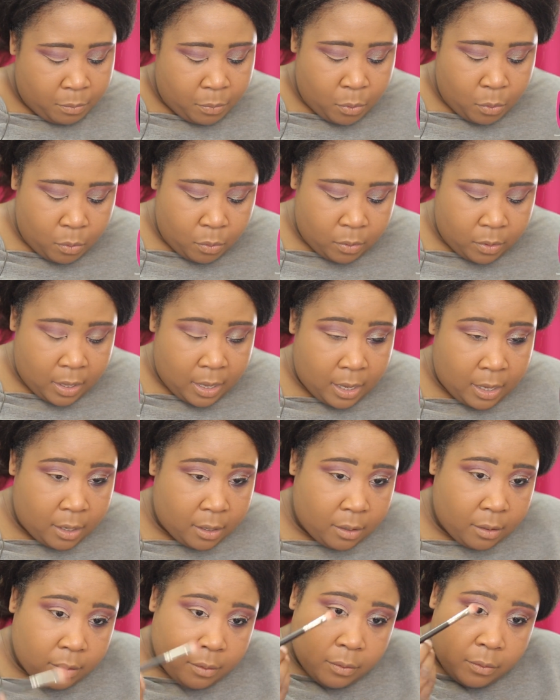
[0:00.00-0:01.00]
pull that
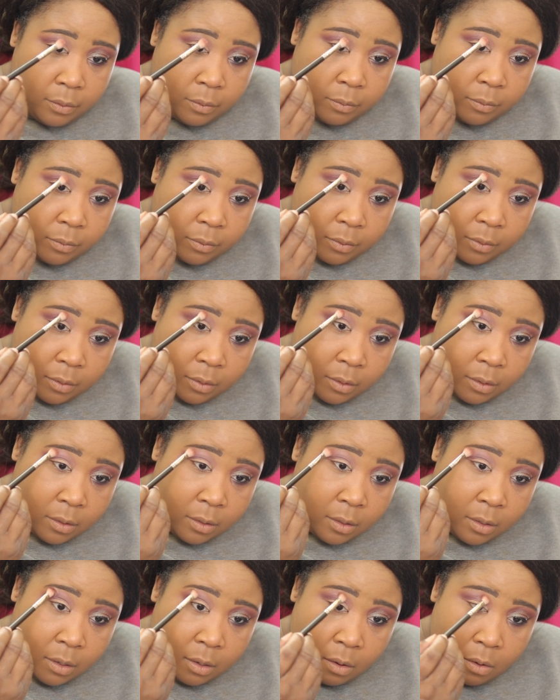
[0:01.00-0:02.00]

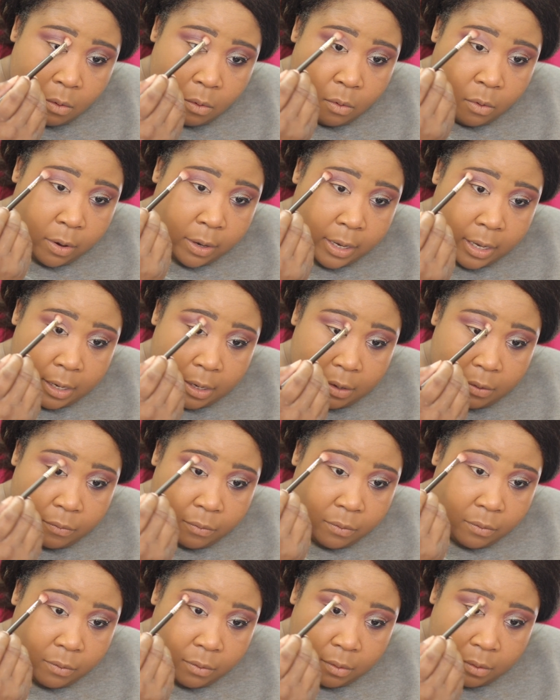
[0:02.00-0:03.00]
orchid
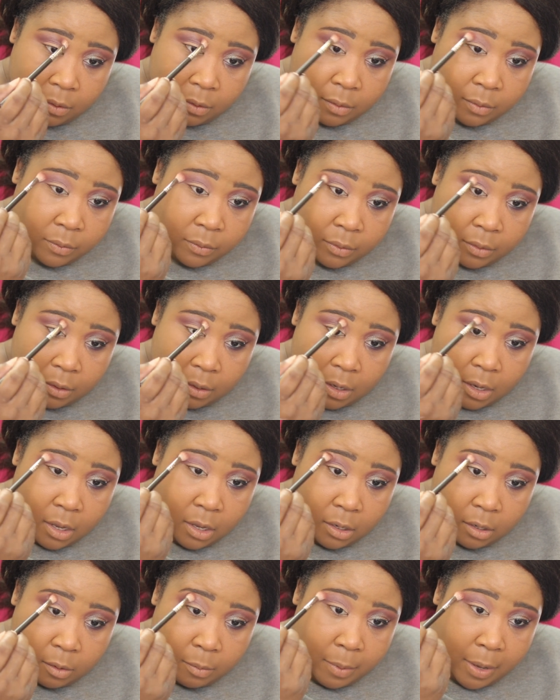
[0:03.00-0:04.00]

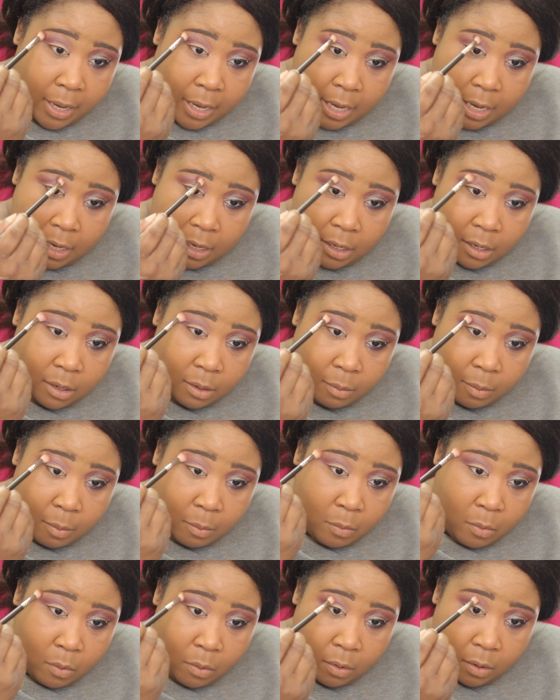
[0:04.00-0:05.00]
color back in a little bit
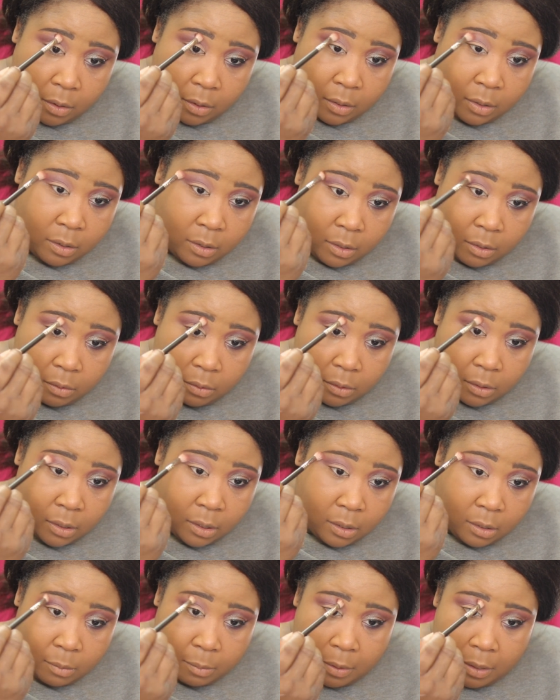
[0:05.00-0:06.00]
more. You lose a
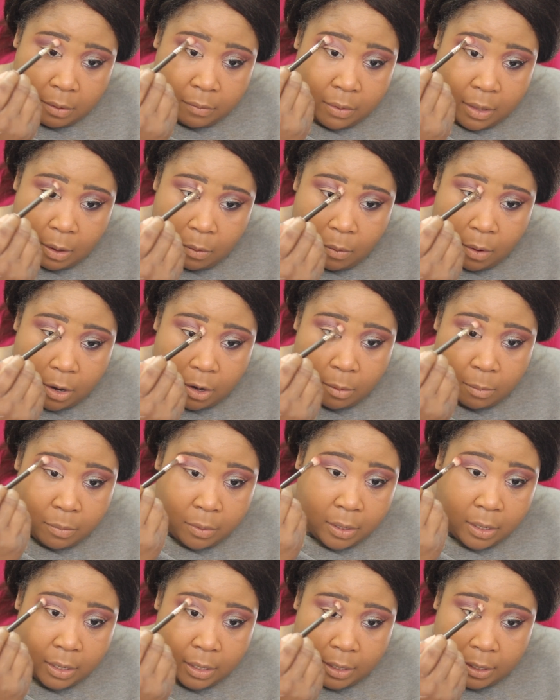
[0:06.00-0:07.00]
little bit of that while you're
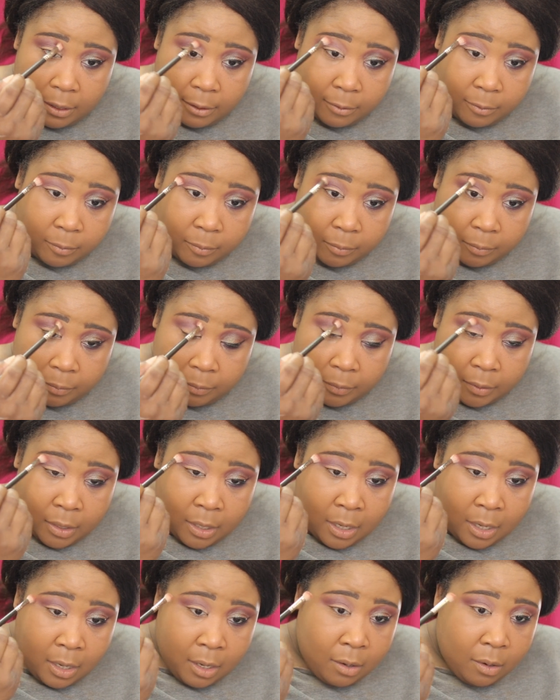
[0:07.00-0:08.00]
blending.
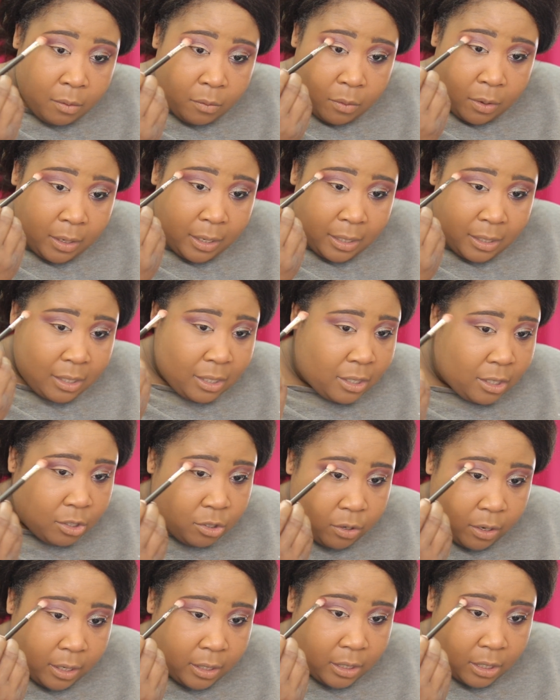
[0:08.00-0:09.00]
Really, it's just a
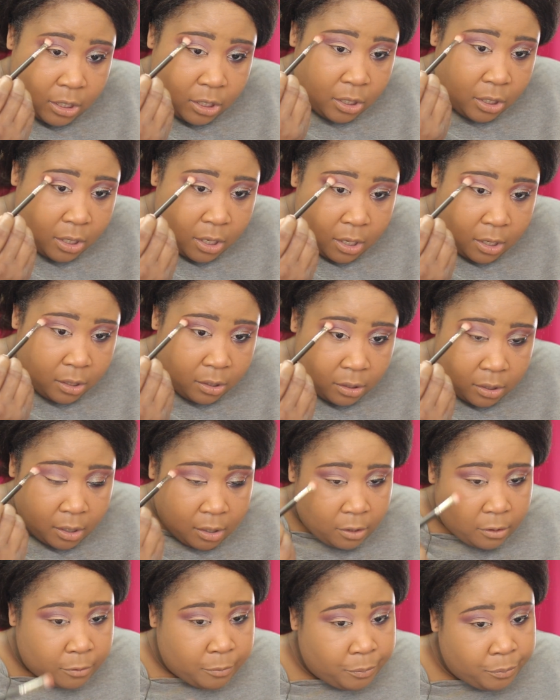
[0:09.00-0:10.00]
transition color,
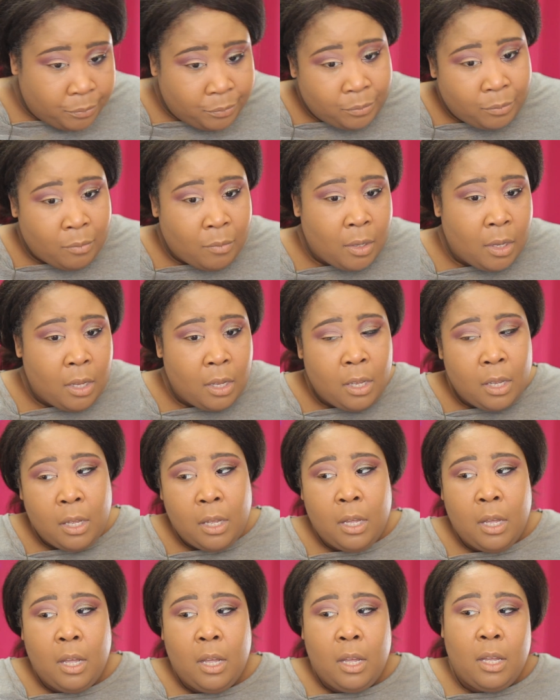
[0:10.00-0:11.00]
so
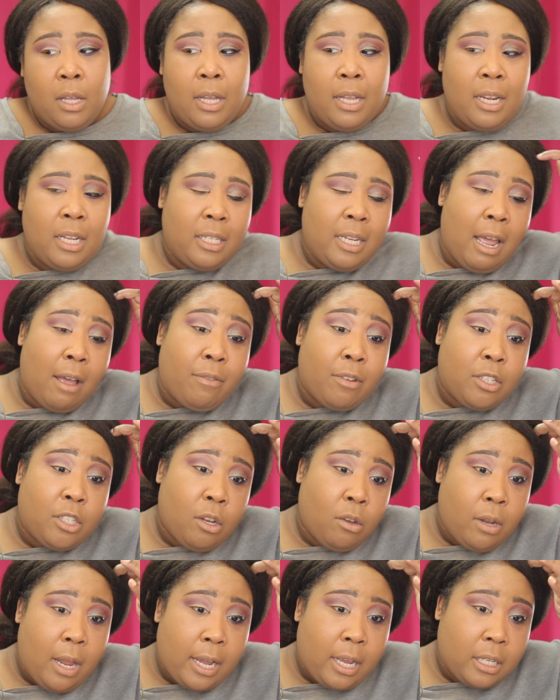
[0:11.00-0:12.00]
it doesn't have to
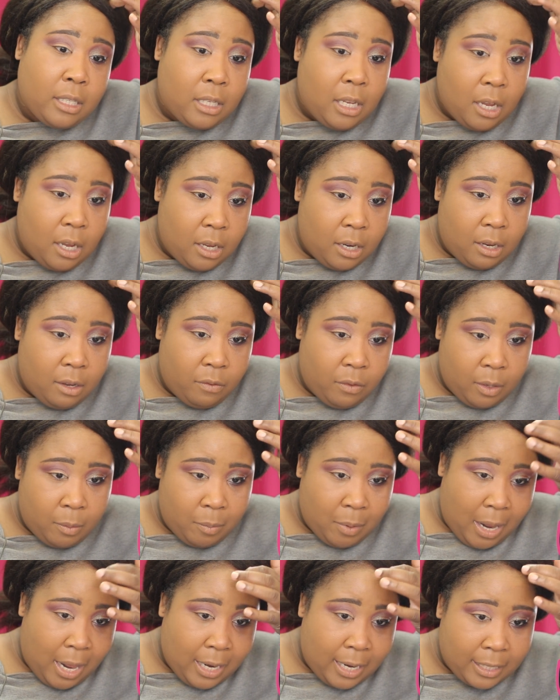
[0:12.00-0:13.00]
show like a ton of it,
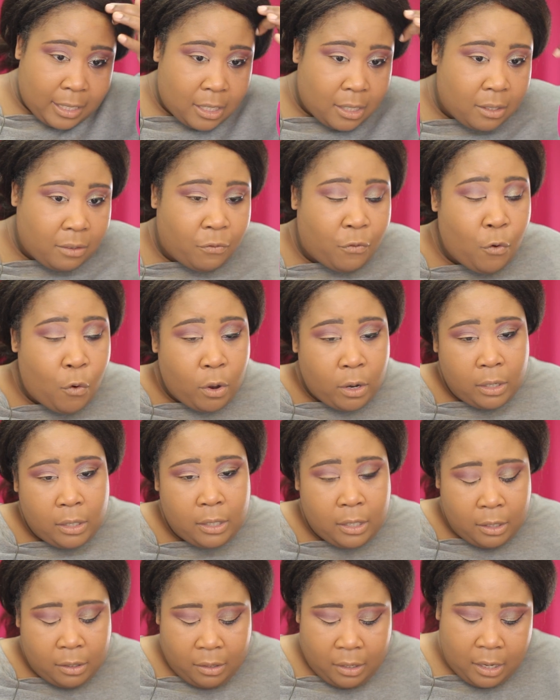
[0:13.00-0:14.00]
but I like for a
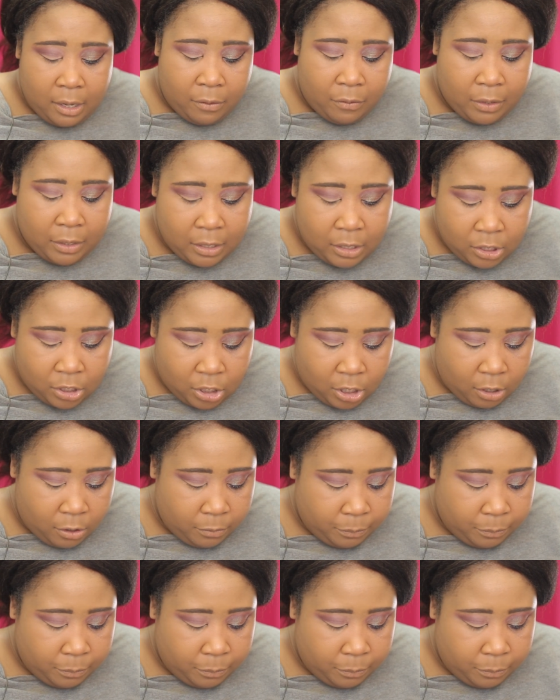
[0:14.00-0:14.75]
little of it to show.